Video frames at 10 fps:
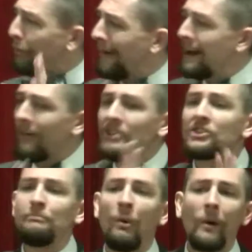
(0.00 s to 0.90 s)
prayer
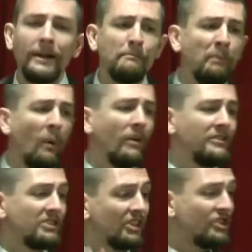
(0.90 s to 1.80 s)
is more
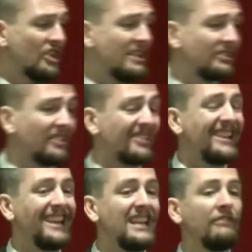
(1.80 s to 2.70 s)
important to Jesus
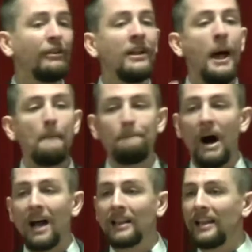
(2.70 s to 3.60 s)
than even
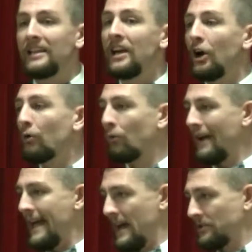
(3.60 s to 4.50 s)
bodily
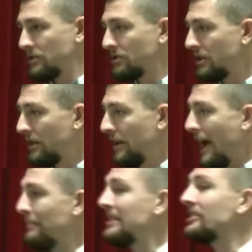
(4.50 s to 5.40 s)
rest.
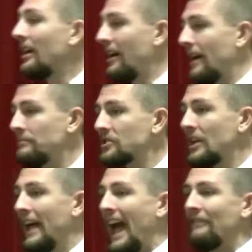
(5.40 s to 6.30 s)
How many
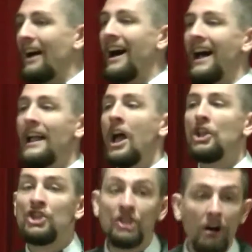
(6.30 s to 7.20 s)
times have
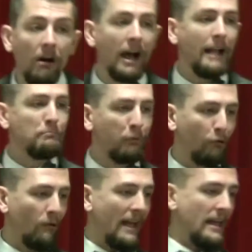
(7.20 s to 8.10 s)
I not
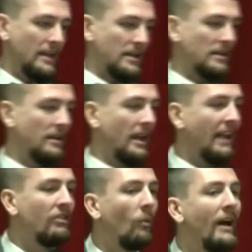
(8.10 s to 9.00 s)

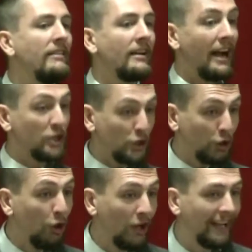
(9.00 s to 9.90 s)
prayed in the way that I
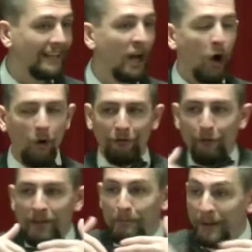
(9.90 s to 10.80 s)
should or
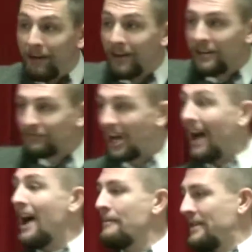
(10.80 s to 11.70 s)
for the period of
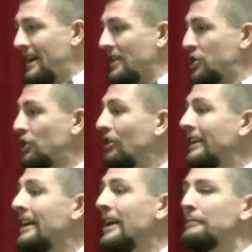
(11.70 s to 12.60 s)
time that I
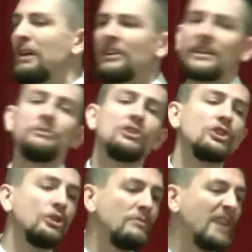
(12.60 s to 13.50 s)
should because I was
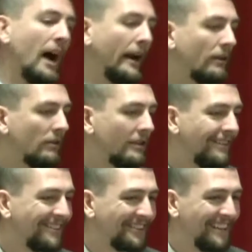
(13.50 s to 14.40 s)
just too tired,
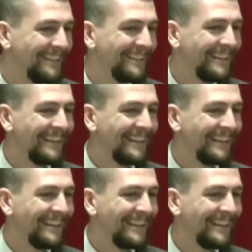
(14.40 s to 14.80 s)
right?